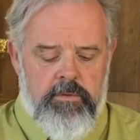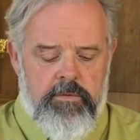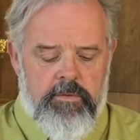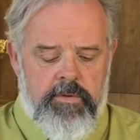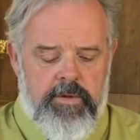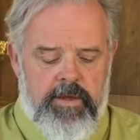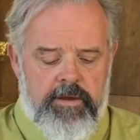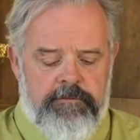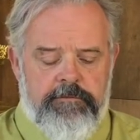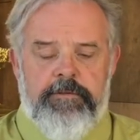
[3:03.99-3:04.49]
they
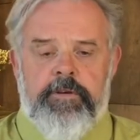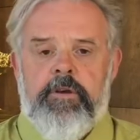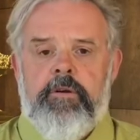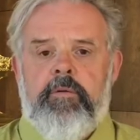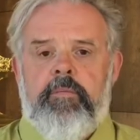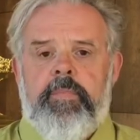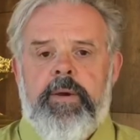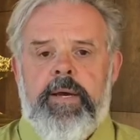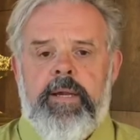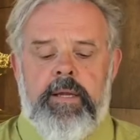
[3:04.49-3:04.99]
have fear
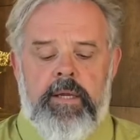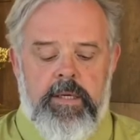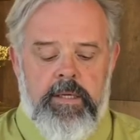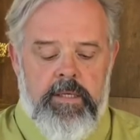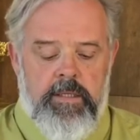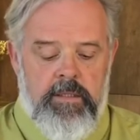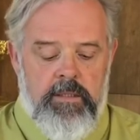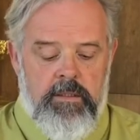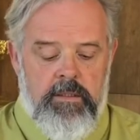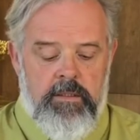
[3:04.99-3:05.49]
and
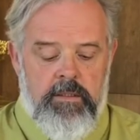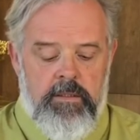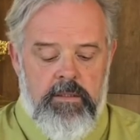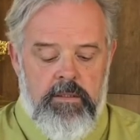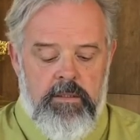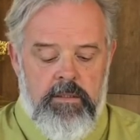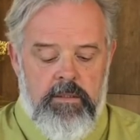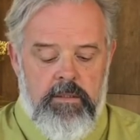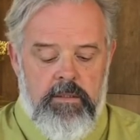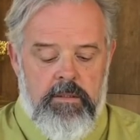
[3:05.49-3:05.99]
panic.
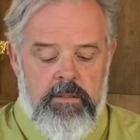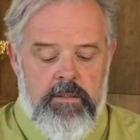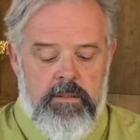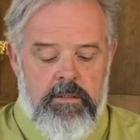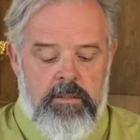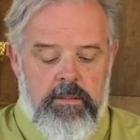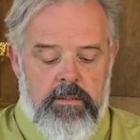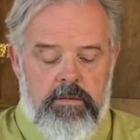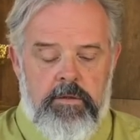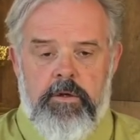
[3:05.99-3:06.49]

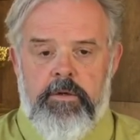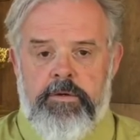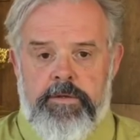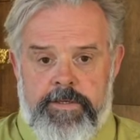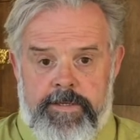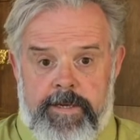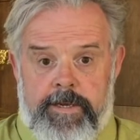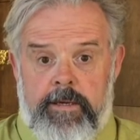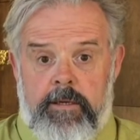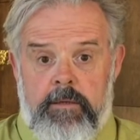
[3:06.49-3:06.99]
They are
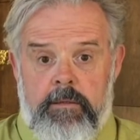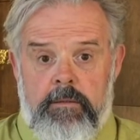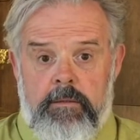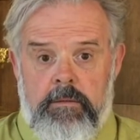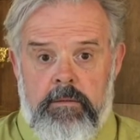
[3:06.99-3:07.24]
sane.